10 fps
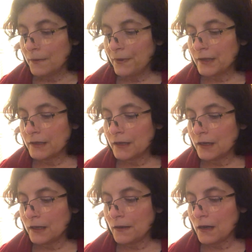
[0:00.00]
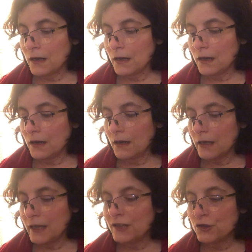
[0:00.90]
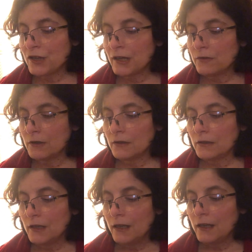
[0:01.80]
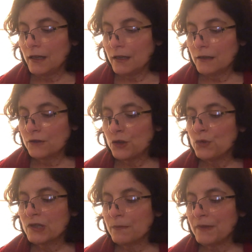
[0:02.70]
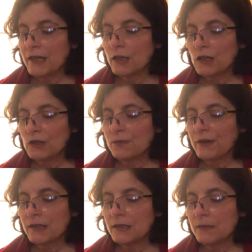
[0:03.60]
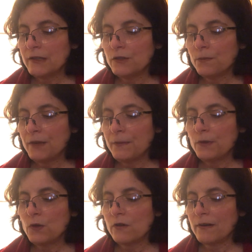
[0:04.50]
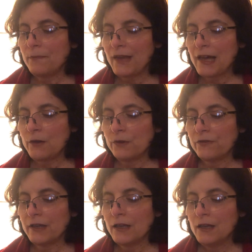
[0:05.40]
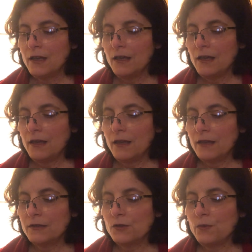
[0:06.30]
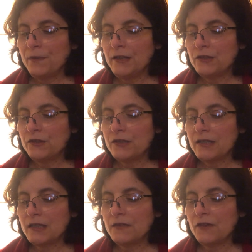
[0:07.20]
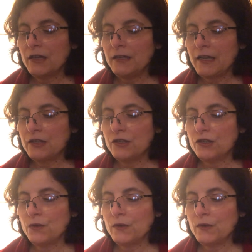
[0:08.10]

But in general, choose to be in close proximity to people who are empowering and who appeal to your sense of connection to